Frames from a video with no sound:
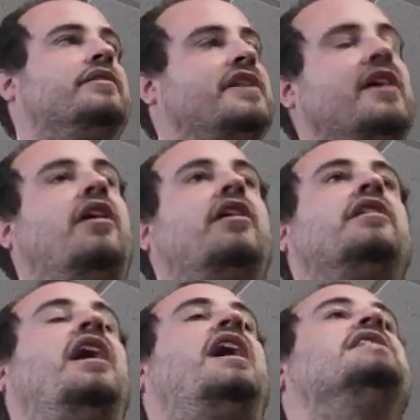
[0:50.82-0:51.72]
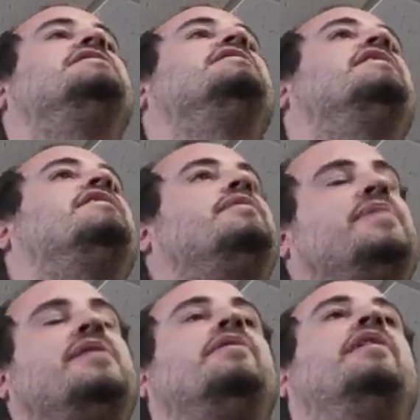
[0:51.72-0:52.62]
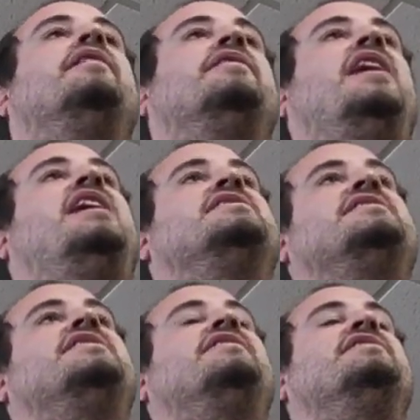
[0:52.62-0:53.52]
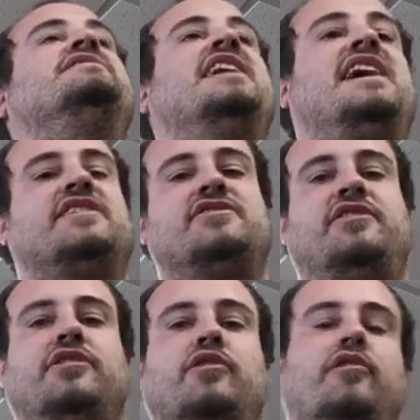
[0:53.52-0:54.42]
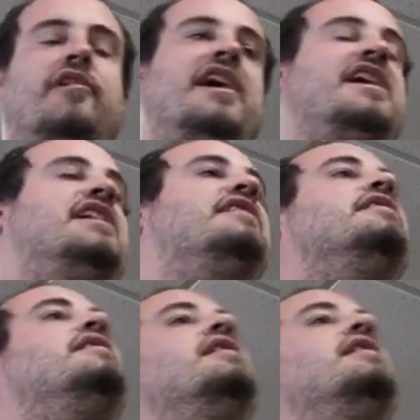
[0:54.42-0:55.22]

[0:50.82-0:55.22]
There are lots of different people who have lots of different takes on the Quran